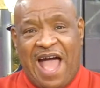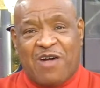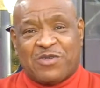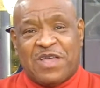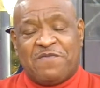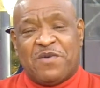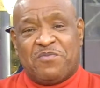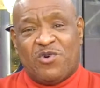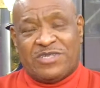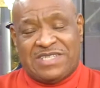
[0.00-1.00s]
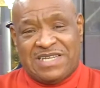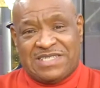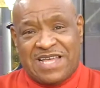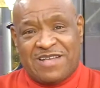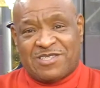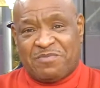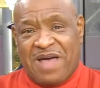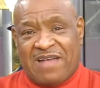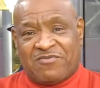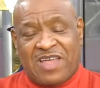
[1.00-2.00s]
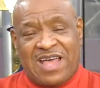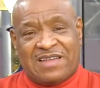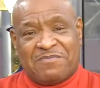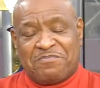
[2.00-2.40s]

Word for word: I'll give you more details about that.